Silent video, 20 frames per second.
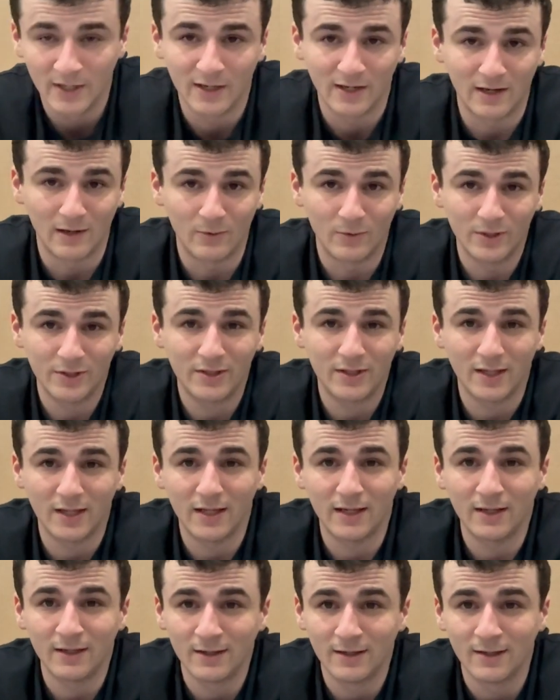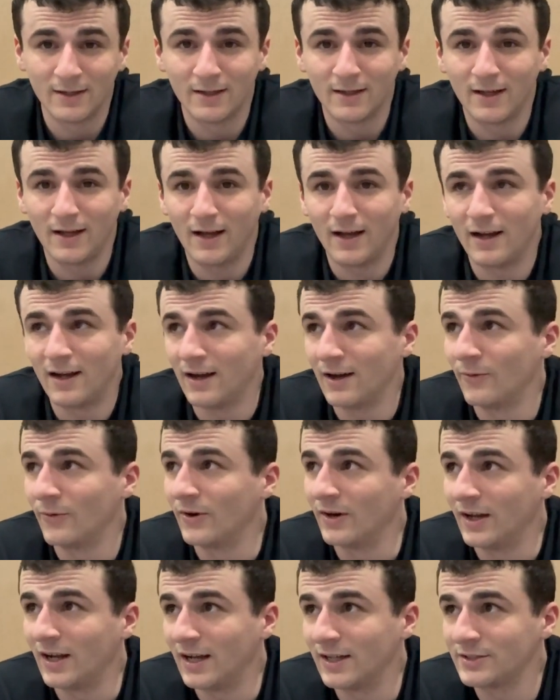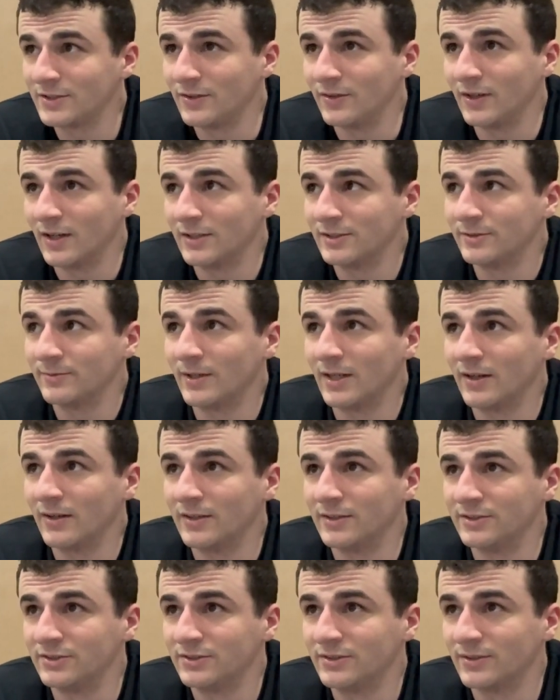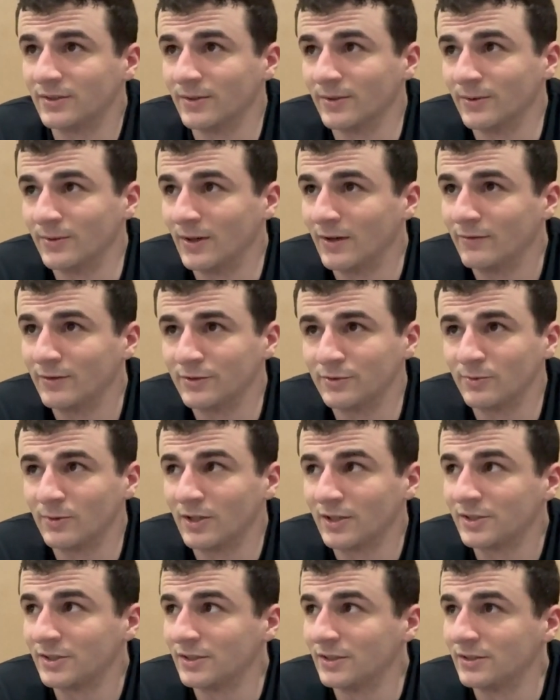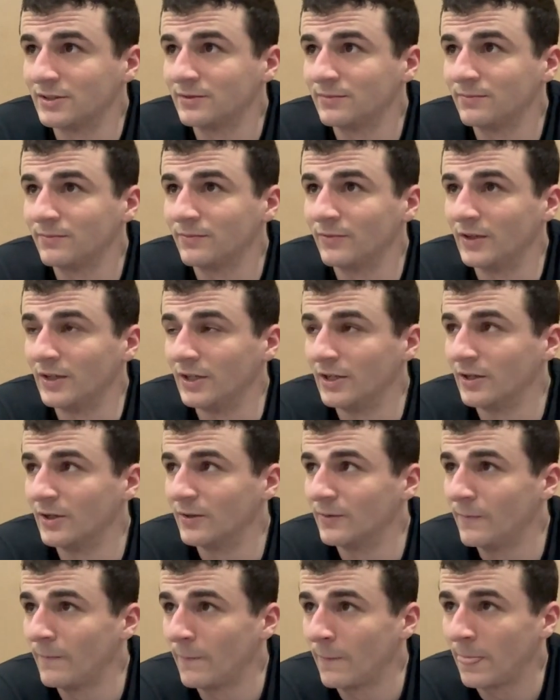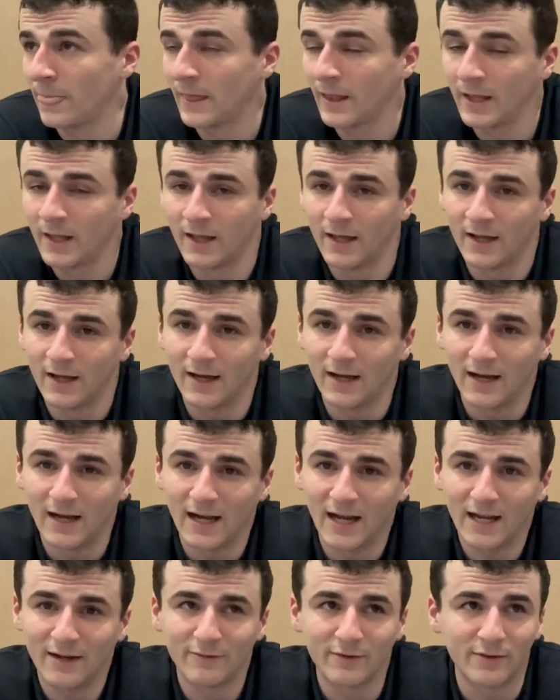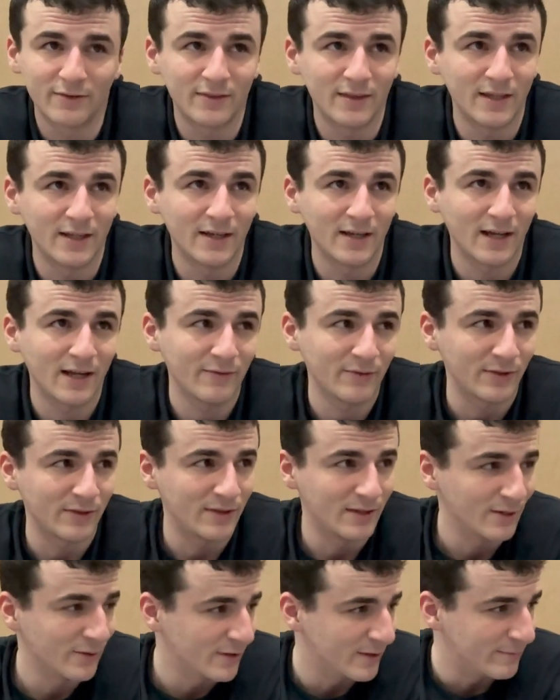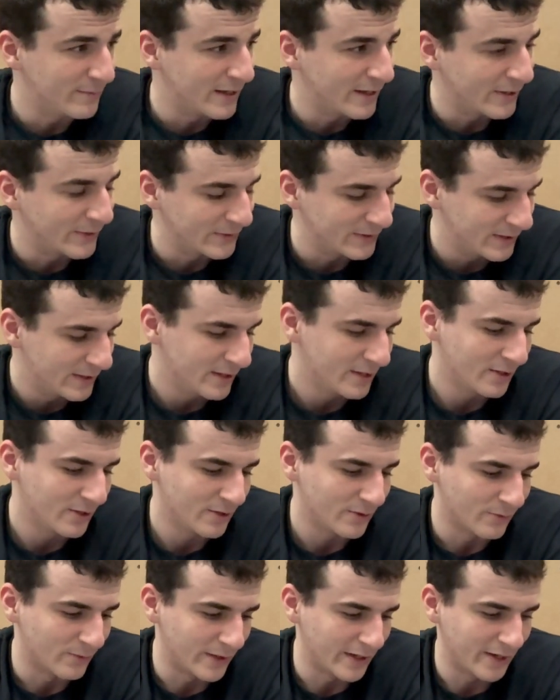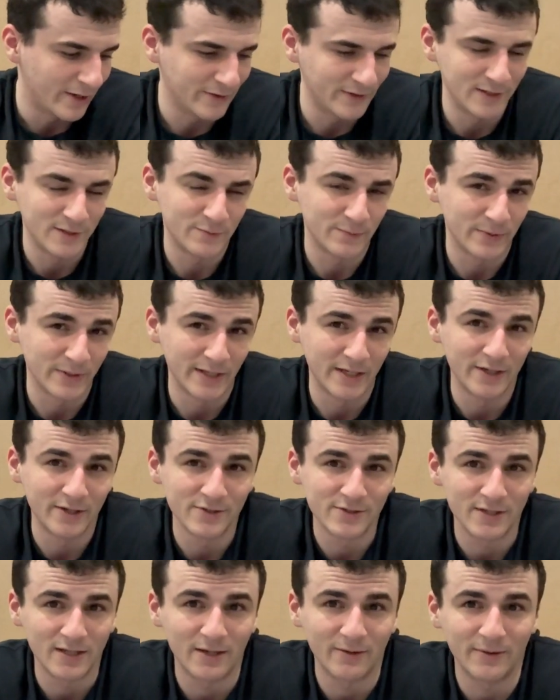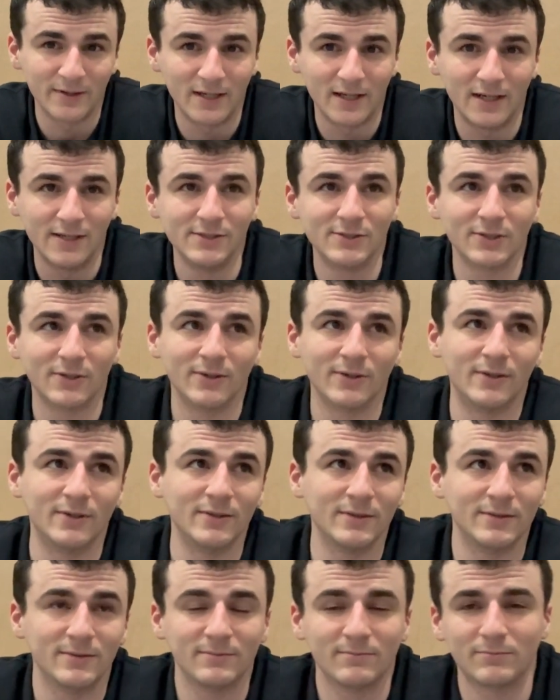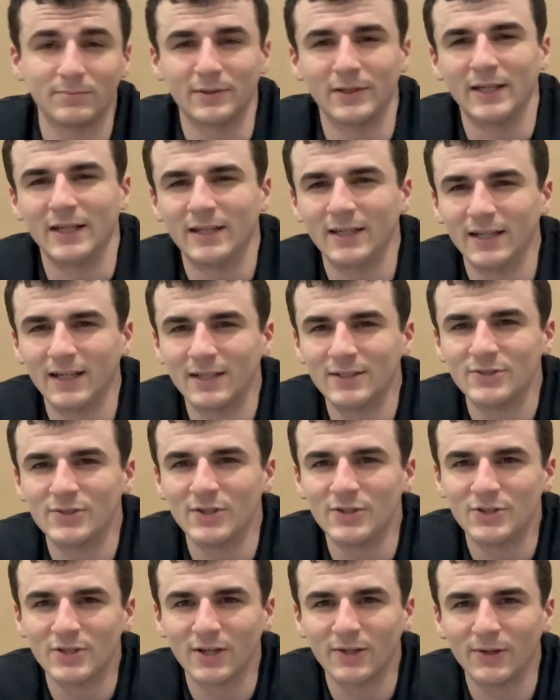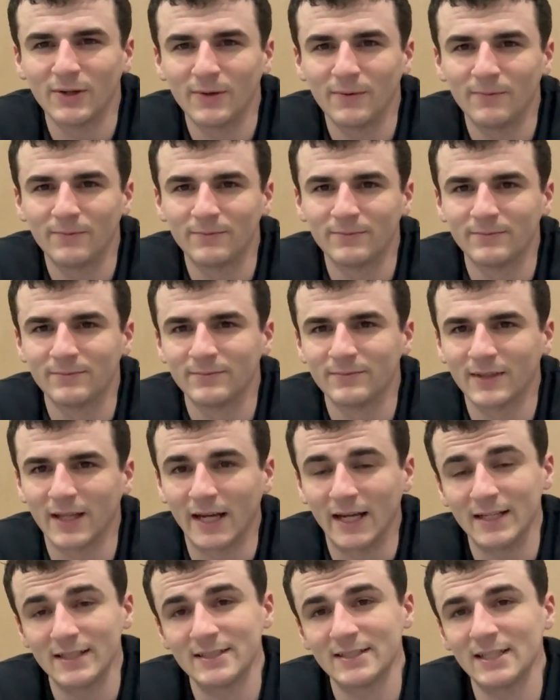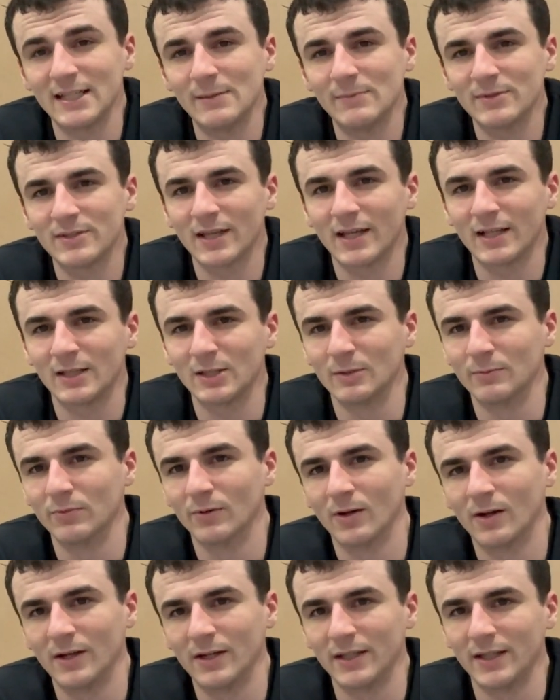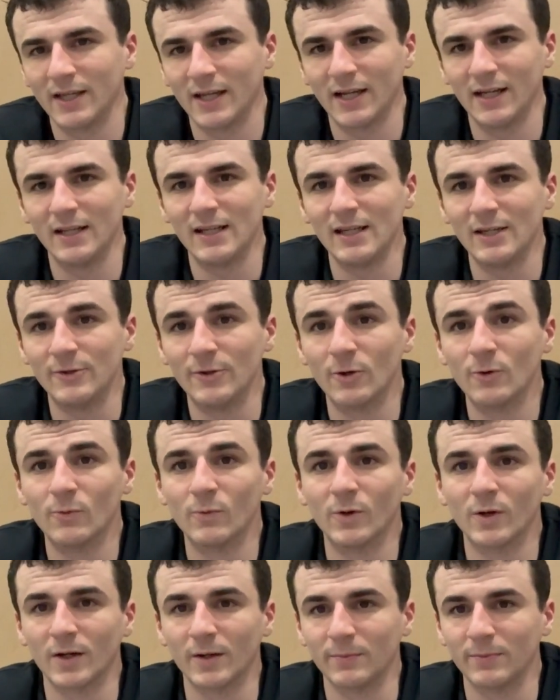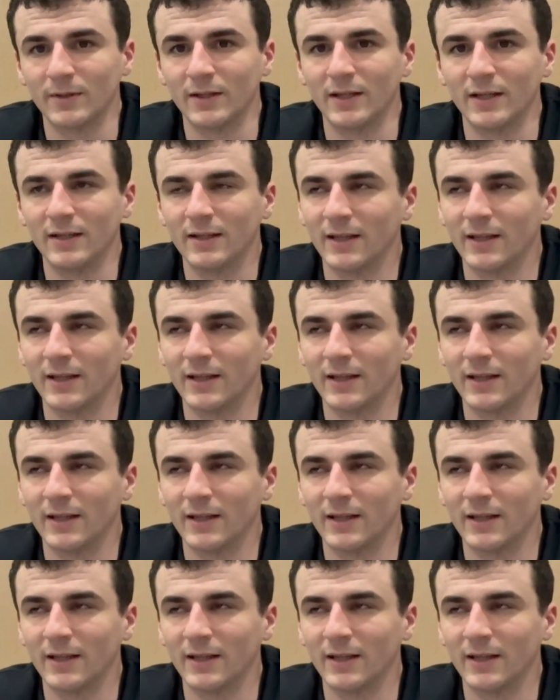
Now, one thing I want to ask you guys about is, or whoever's watching this video, I have a theory about why all these players nowadays aren't playing against each other. Like, it seems like LeBron and KD don't want to play.